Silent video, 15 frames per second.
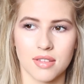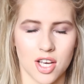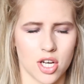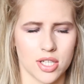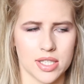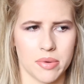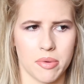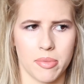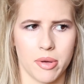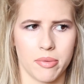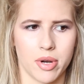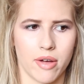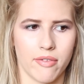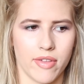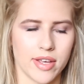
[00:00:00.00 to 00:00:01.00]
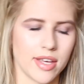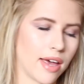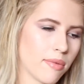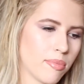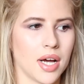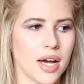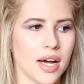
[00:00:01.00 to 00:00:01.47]
They are semi-permanent, aren't they?
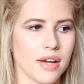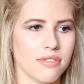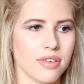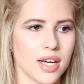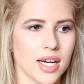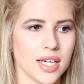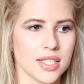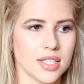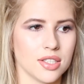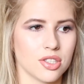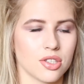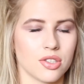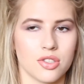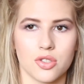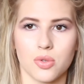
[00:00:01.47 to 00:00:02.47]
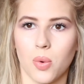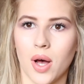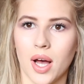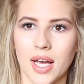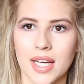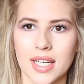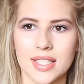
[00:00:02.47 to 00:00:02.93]
Yeah. I've had it done
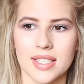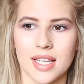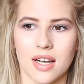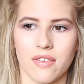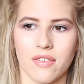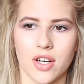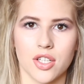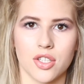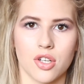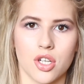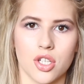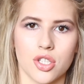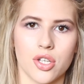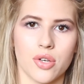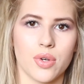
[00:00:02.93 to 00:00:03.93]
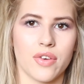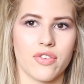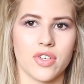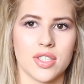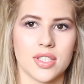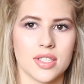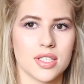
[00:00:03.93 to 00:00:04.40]
twice and I've had it done at 2
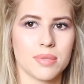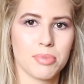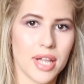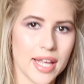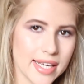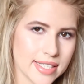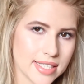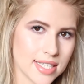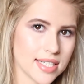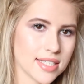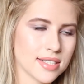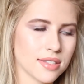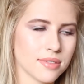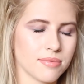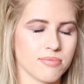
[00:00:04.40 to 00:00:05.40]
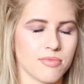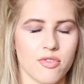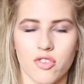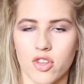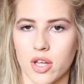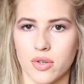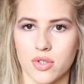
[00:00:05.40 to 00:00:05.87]
different places
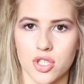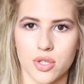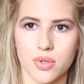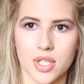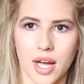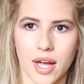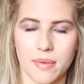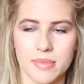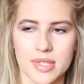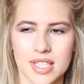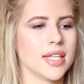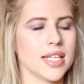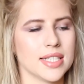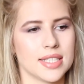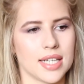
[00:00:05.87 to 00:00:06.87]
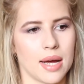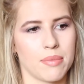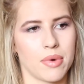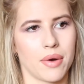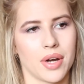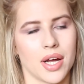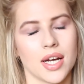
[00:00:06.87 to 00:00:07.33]
for those 2 times. This
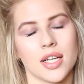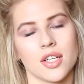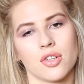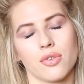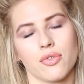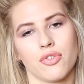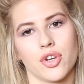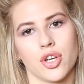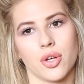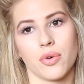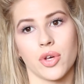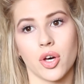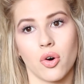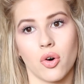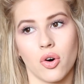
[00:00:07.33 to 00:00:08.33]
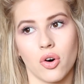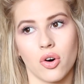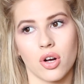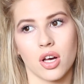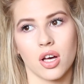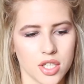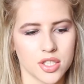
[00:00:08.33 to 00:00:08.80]
time around I had it done for New
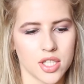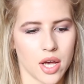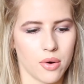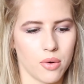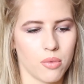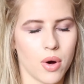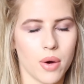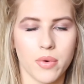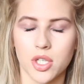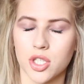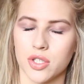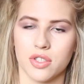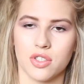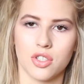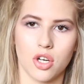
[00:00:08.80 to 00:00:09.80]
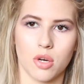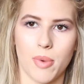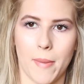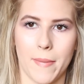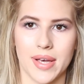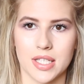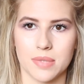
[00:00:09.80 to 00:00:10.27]
York. So what I want to do is talk
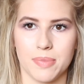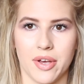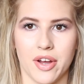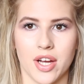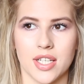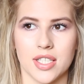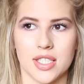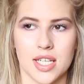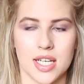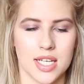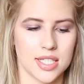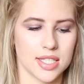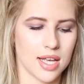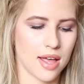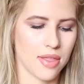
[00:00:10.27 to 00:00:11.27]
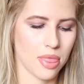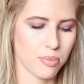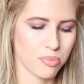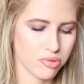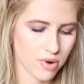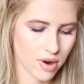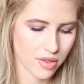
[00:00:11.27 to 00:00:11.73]
about my experiences and
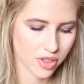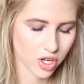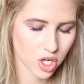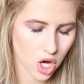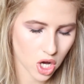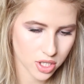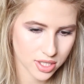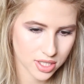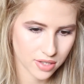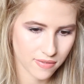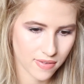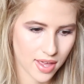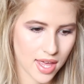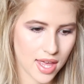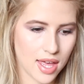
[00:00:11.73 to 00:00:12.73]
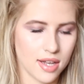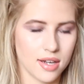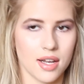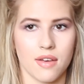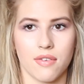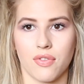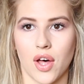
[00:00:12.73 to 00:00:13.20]
the cost of it
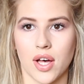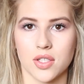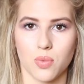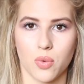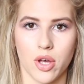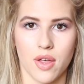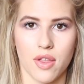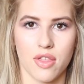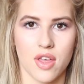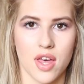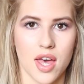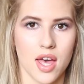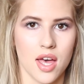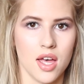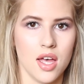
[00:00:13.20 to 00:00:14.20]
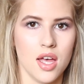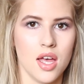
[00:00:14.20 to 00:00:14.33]
and if that's worth it,